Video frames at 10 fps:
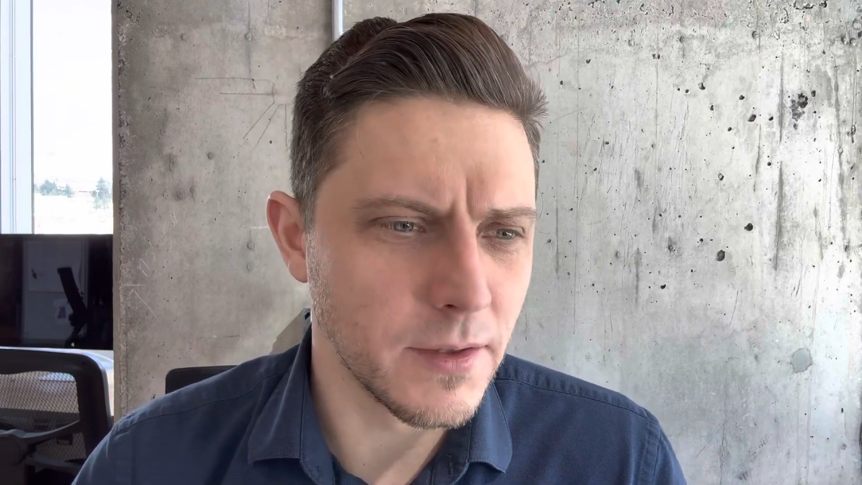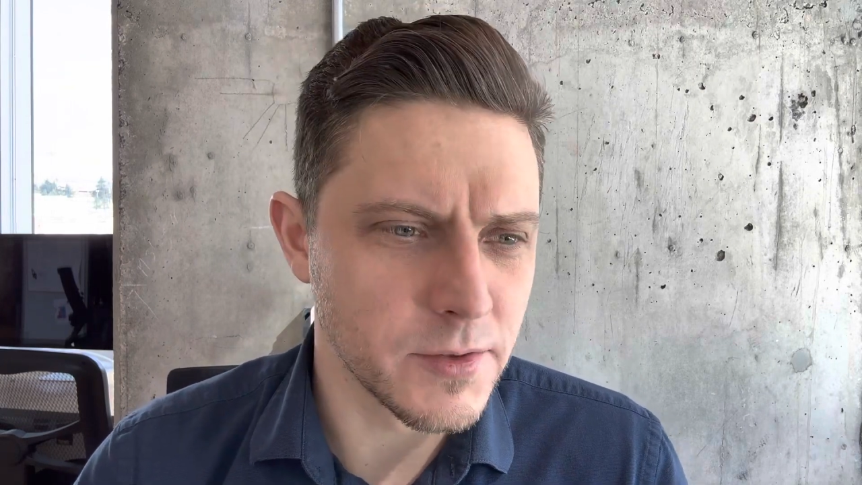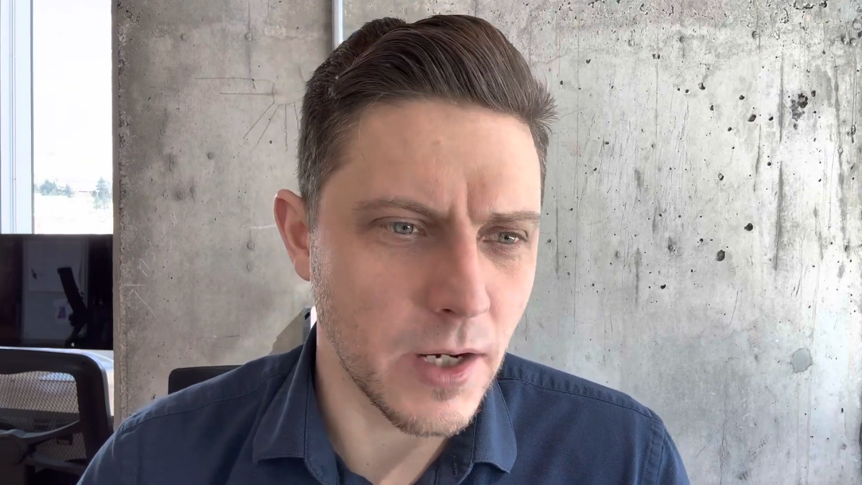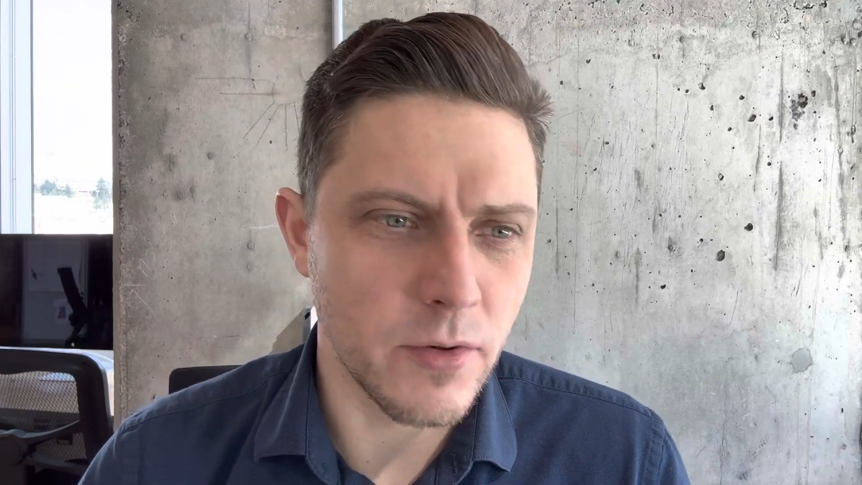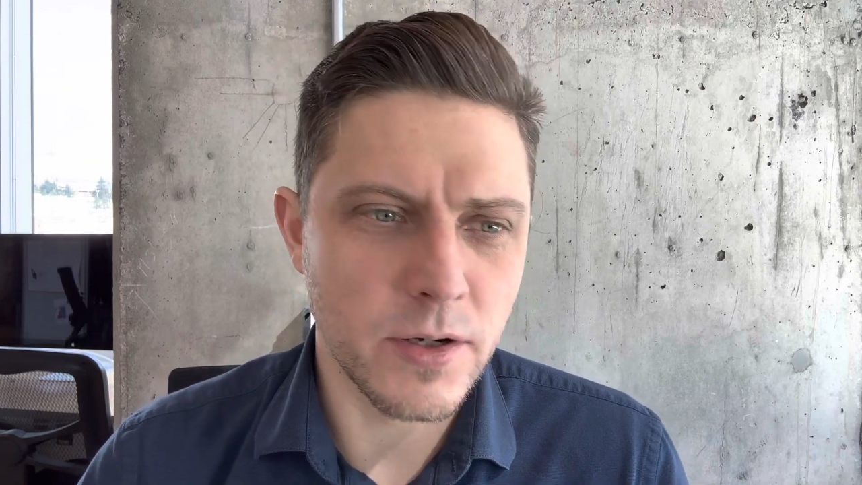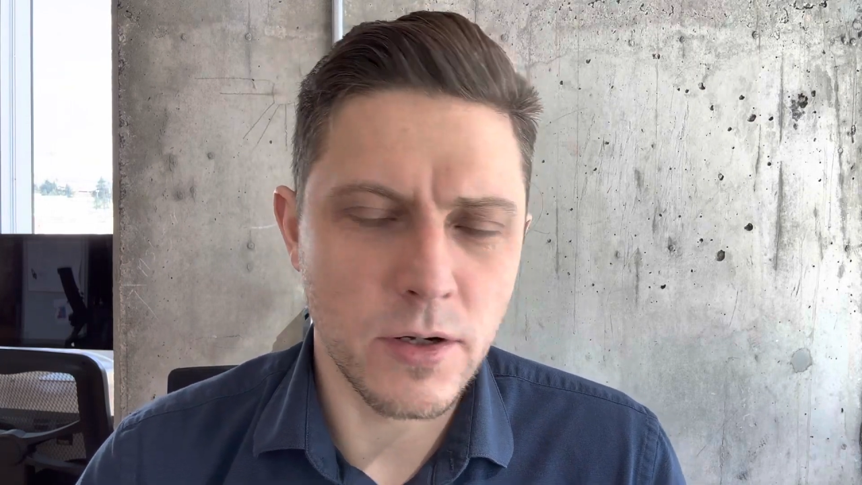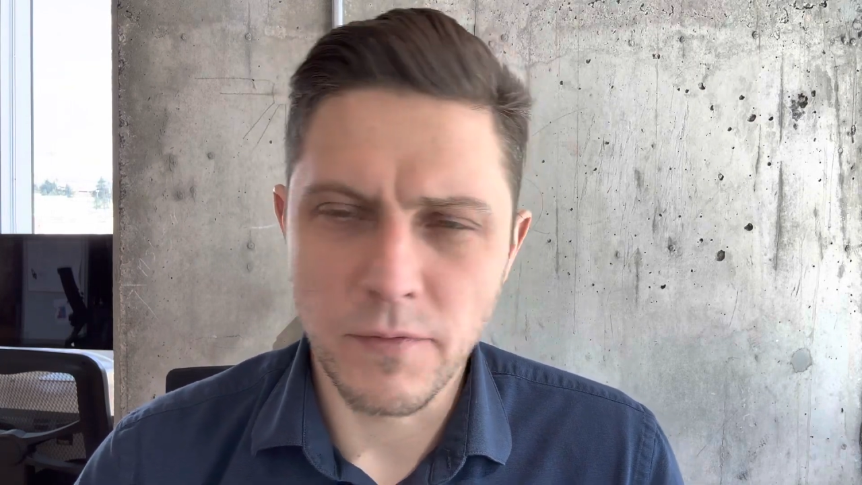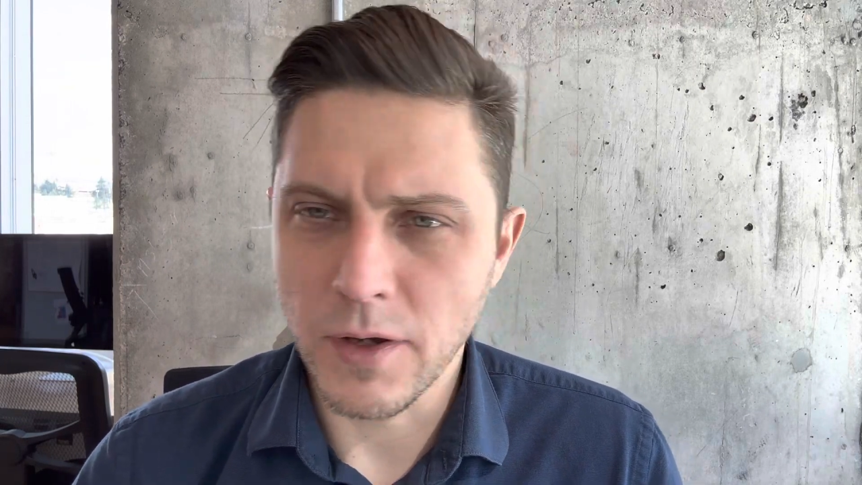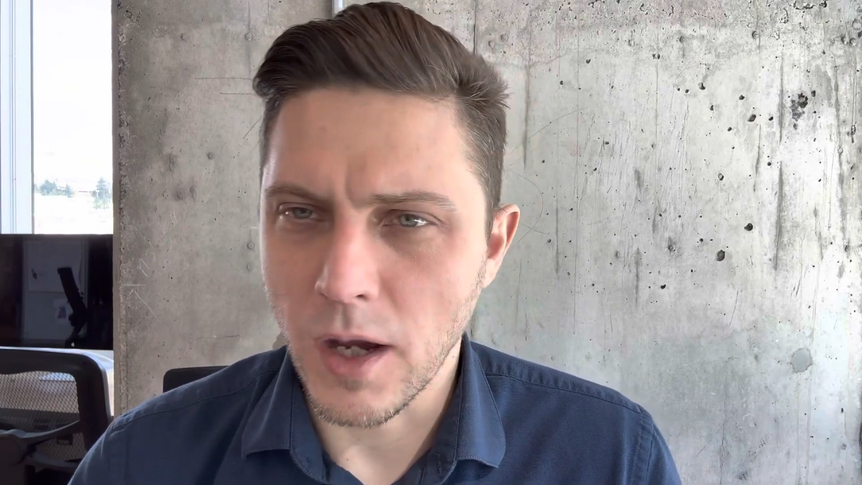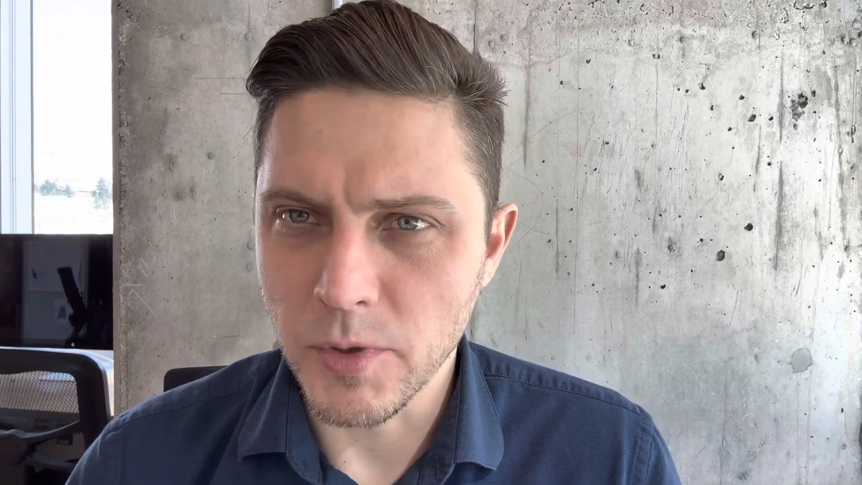secretary
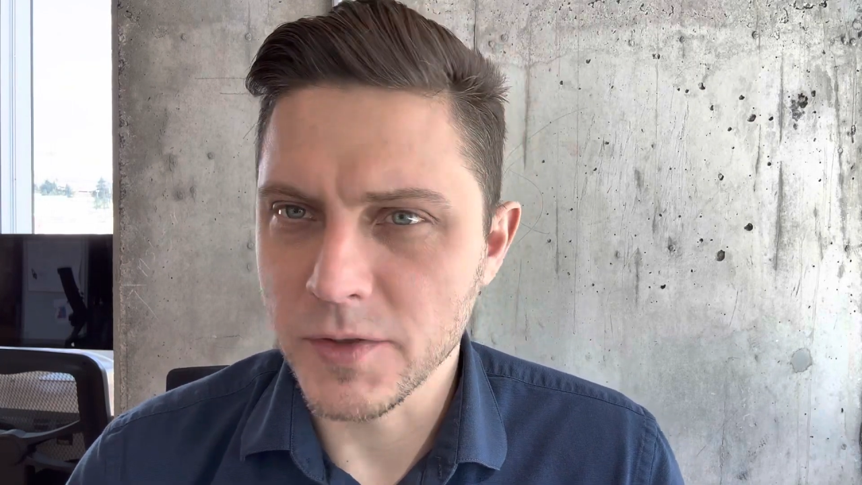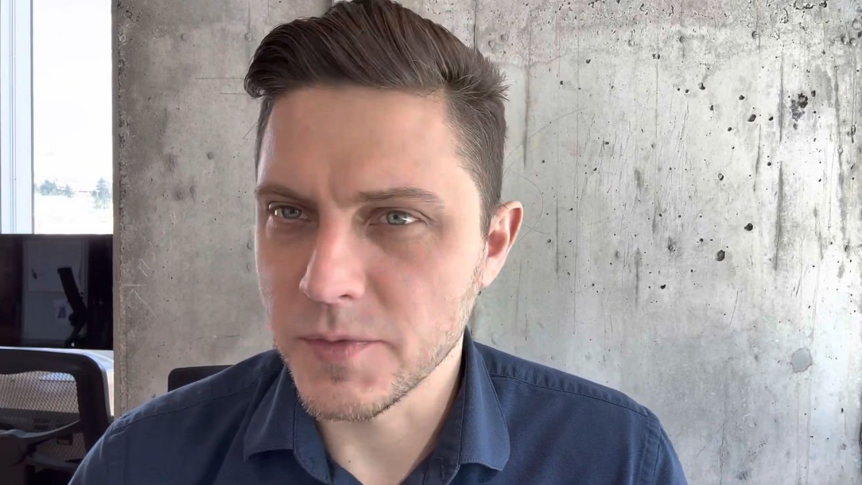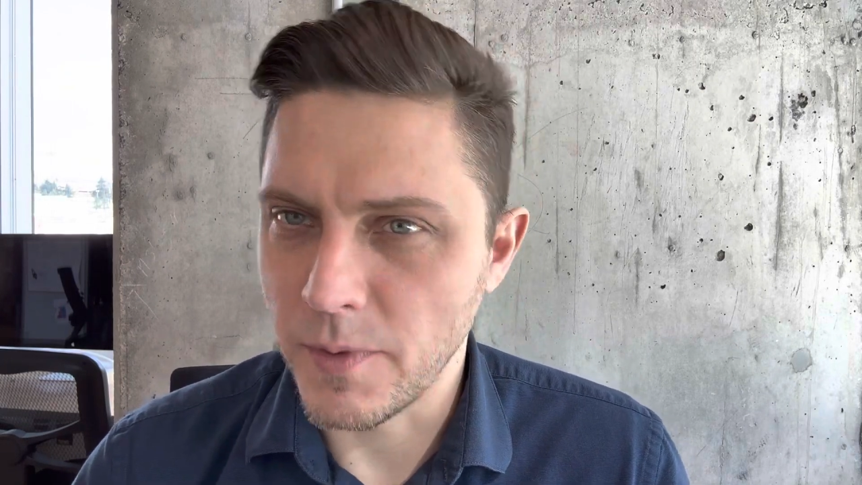of the Communist